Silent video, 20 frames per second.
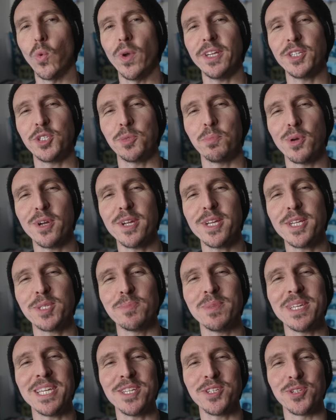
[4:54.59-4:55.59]
Which brings
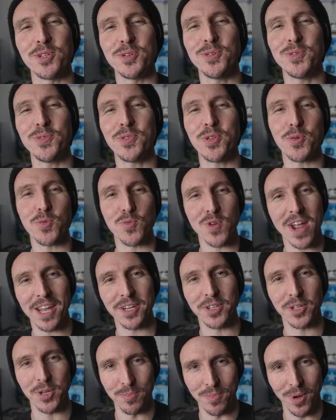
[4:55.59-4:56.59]
me to the
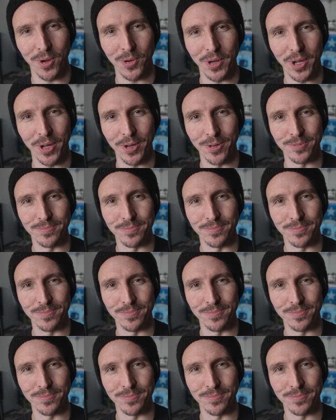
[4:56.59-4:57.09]
red Komodo.